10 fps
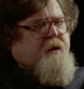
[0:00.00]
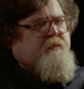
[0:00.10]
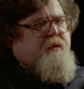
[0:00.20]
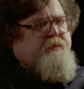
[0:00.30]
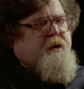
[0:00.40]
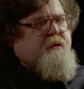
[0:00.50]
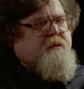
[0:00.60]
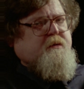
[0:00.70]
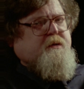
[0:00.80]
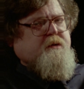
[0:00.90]
automobile
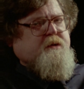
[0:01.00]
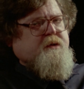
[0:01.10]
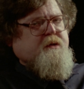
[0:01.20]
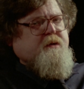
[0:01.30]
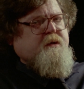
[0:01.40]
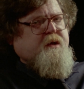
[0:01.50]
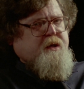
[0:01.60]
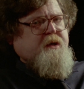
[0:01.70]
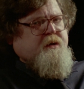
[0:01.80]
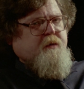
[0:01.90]
horns
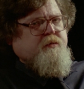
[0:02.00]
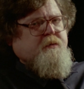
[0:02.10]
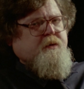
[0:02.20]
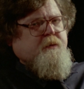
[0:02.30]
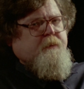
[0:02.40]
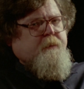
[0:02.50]
as he toppled.